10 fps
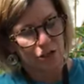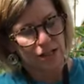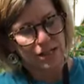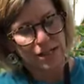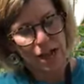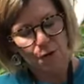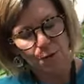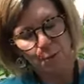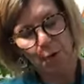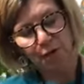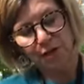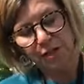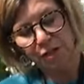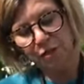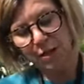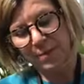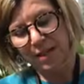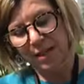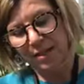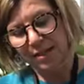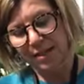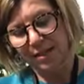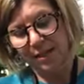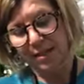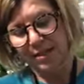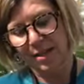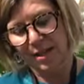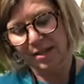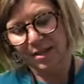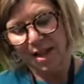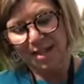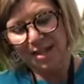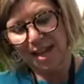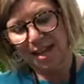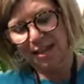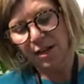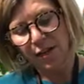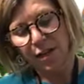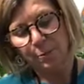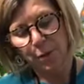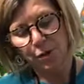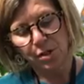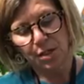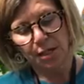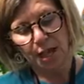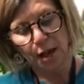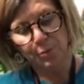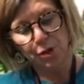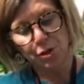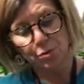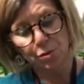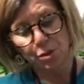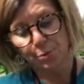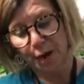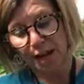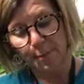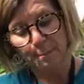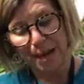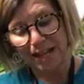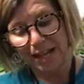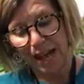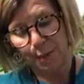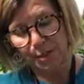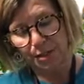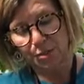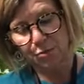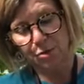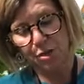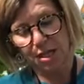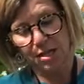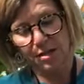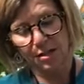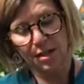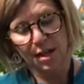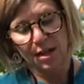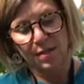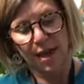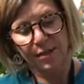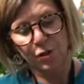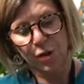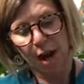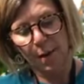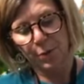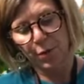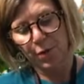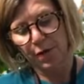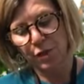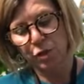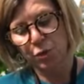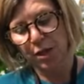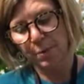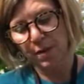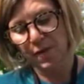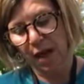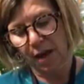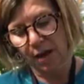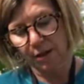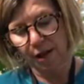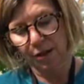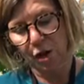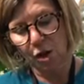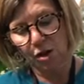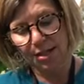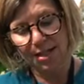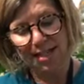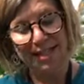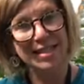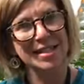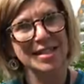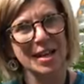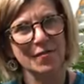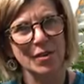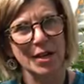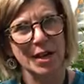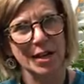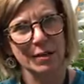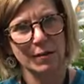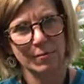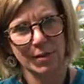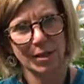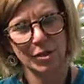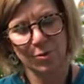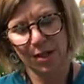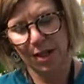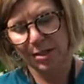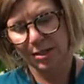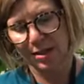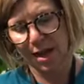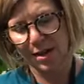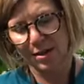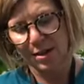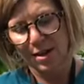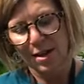You can see how important this agreement is, he says. Taking nothing personally helps you to break many habits and routines that trap you in the dream of hell and cause needless suffering. Can you relate to that?